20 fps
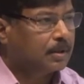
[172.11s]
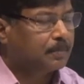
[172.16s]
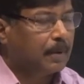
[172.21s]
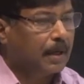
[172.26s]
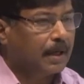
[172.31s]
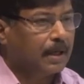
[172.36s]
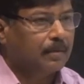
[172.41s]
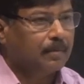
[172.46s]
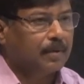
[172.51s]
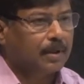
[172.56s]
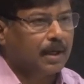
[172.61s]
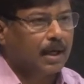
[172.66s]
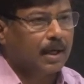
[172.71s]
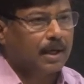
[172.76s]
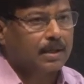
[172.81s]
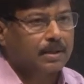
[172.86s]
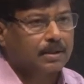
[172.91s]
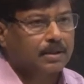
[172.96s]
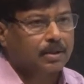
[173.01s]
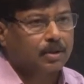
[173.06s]
in Indian
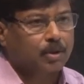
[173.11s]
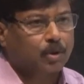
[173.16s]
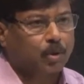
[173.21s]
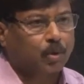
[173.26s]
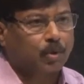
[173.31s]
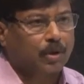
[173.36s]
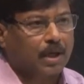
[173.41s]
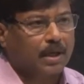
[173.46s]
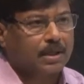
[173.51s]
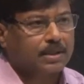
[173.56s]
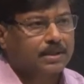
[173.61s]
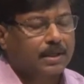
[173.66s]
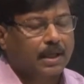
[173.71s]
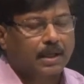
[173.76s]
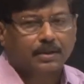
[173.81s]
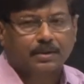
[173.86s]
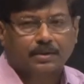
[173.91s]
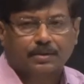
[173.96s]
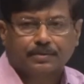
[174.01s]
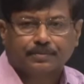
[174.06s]
culture,
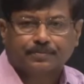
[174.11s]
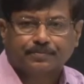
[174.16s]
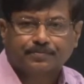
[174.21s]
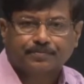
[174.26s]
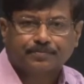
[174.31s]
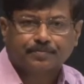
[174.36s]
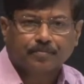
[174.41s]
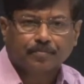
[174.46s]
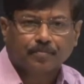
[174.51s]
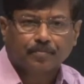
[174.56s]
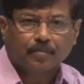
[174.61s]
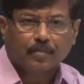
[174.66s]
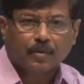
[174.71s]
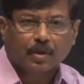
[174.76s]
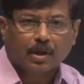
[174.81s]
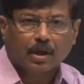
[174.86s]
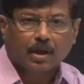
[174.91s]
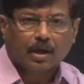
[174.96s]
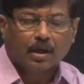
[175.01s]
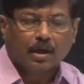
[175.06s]
doctors have
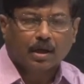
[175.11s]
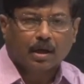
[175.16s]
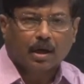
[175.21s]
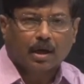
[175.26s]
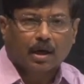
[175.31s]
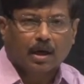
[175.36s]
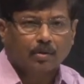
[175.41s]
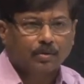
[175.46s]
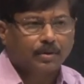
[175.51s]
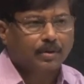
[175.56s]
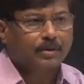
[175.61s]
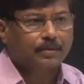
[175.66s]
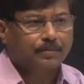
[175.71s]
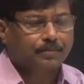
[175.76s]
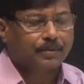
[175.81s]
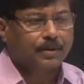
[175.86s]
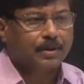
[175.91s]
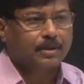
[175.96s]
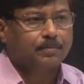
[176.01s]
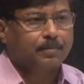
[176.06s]
always been
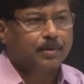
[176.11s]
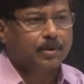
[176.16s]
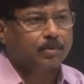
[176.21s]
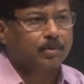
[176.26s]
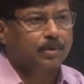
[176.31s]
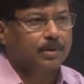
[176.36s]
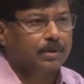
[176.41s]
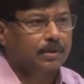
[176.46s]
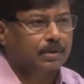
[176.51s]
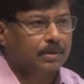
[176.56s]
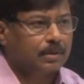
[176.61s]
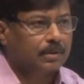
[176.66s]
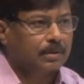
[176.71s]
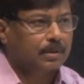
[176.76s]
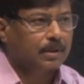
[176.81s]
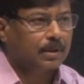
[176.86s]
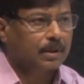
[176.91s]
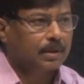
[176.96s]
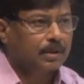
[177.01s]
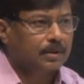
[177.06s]
placed at the high
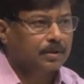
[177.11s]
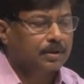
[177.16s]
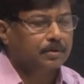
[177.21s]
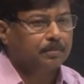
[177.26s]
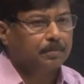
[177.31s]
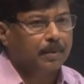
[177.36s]
pedestal.